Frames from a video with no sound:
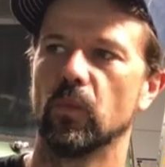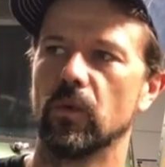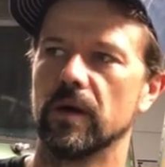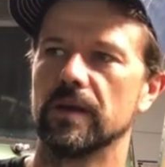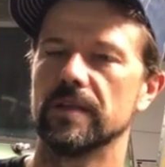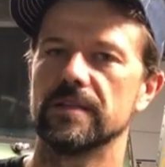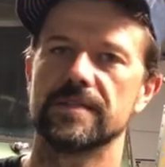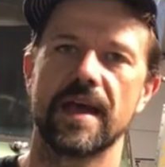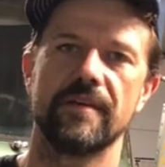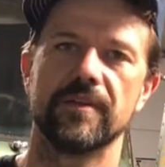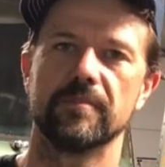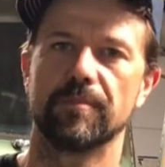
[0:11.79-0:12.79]
one is
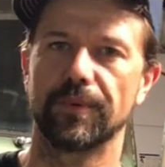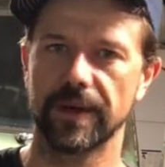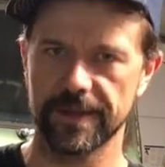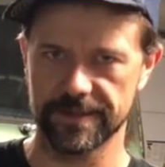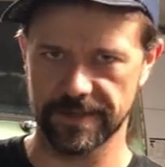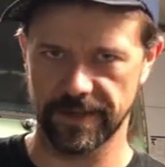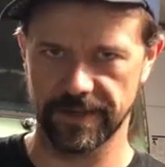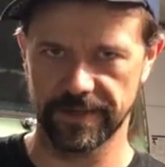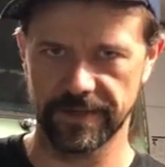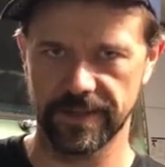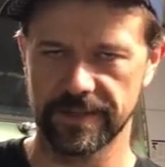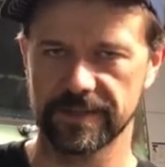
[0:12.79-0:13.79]
having brakes on it.
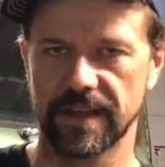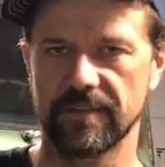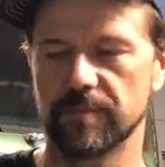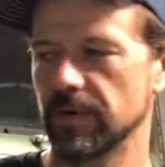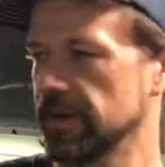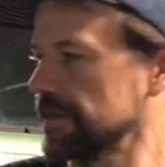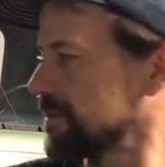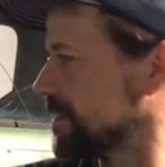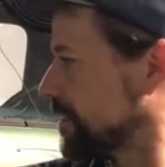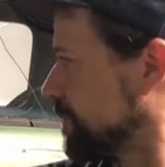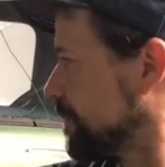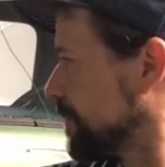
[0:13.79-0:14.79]
It doesn't have brakes.